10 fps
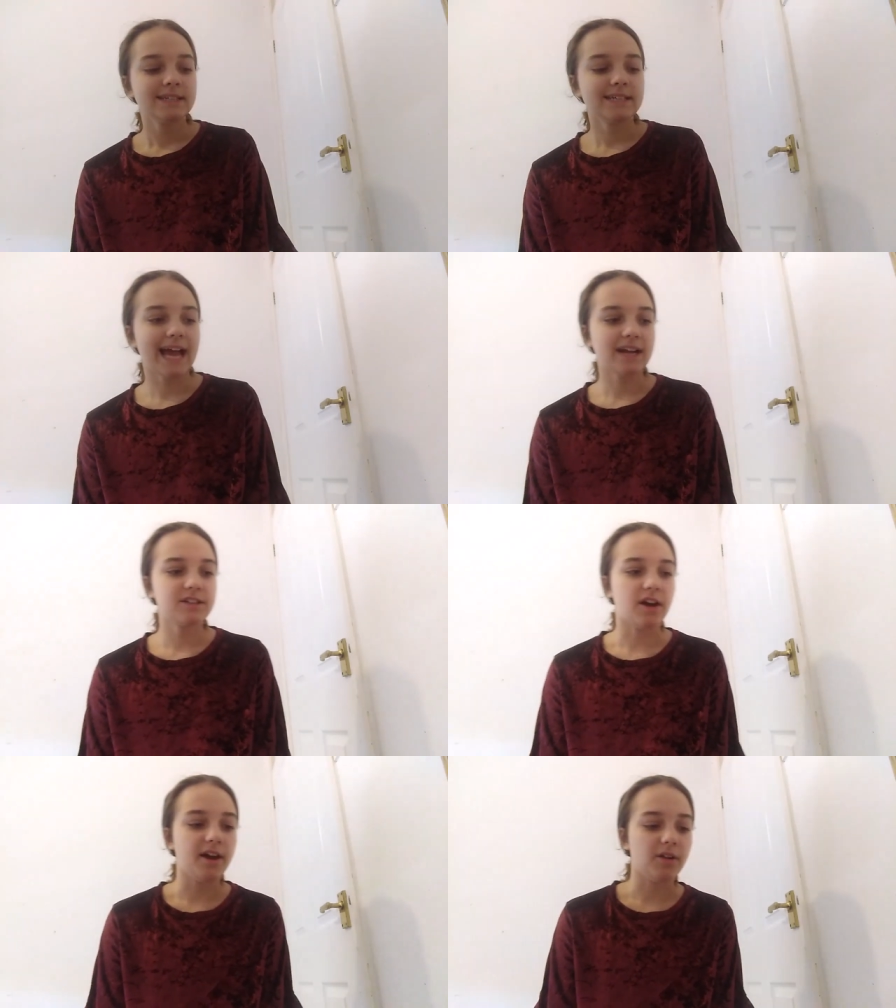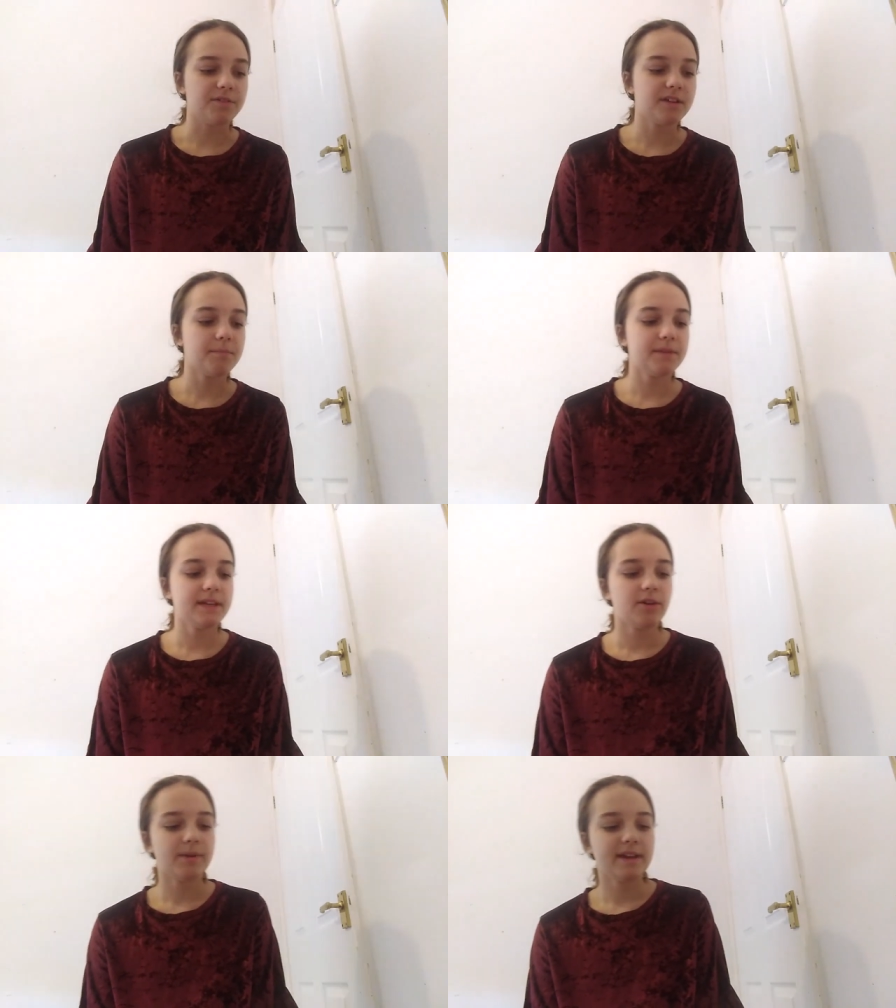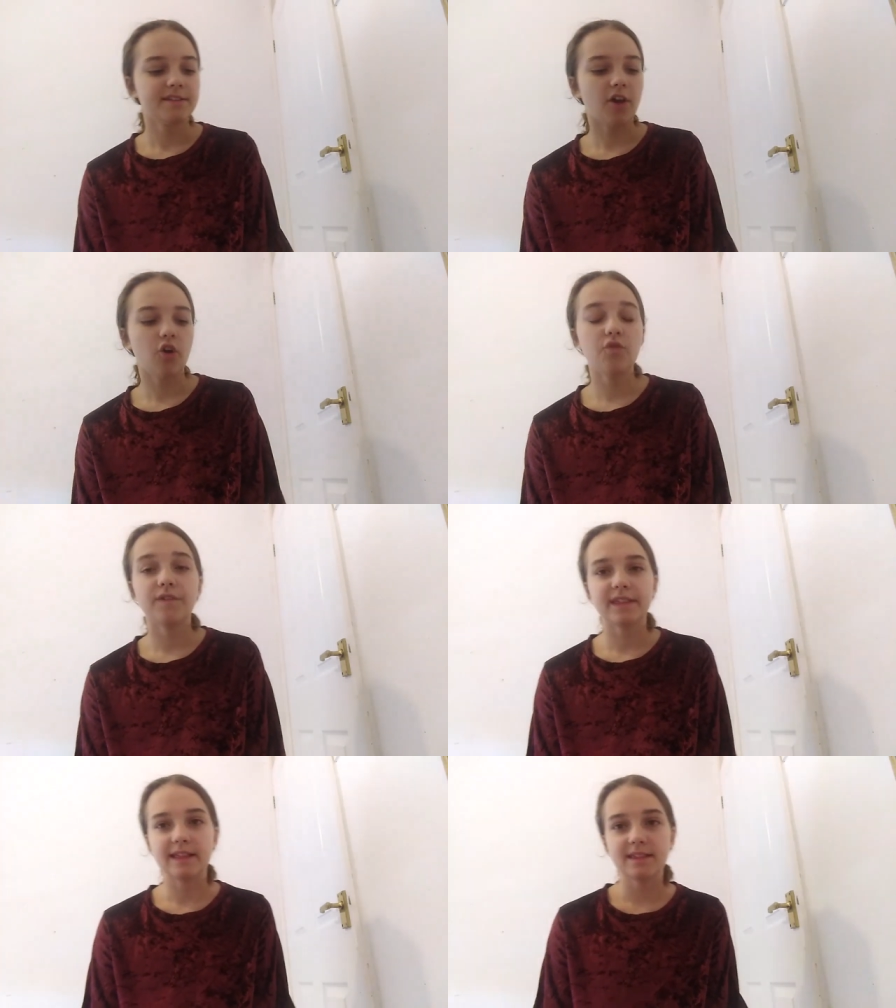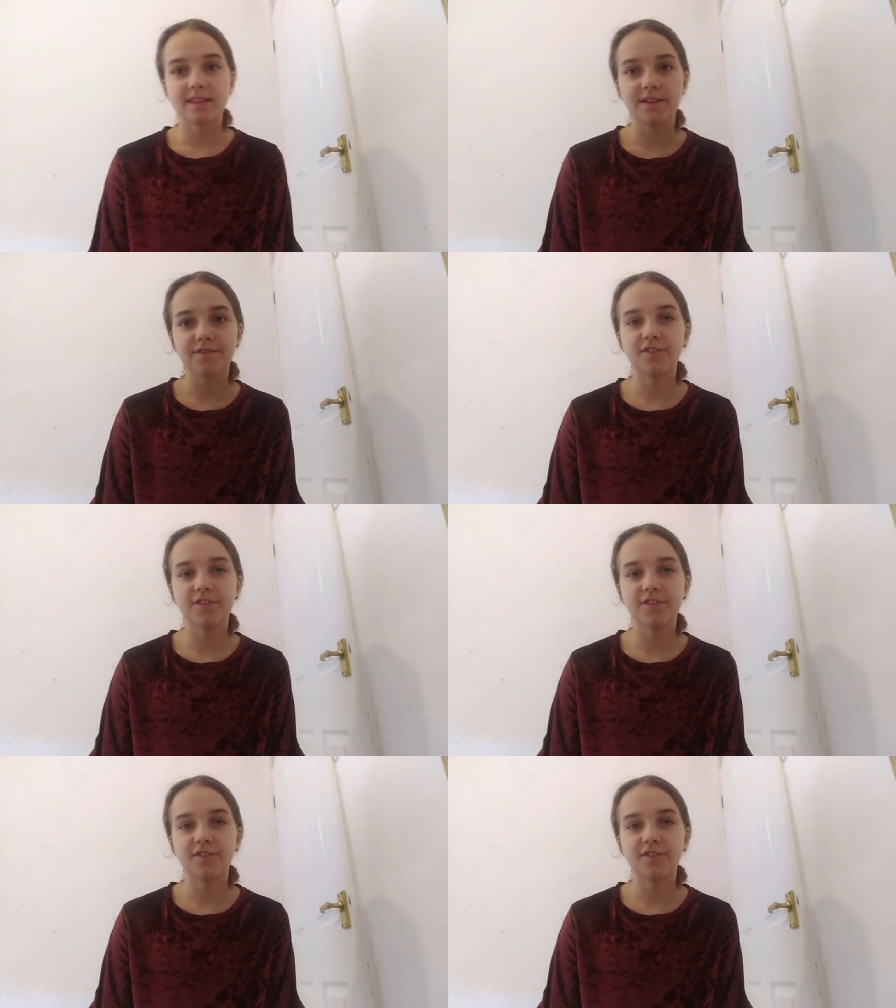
Tactile. Somebody who is oversensitive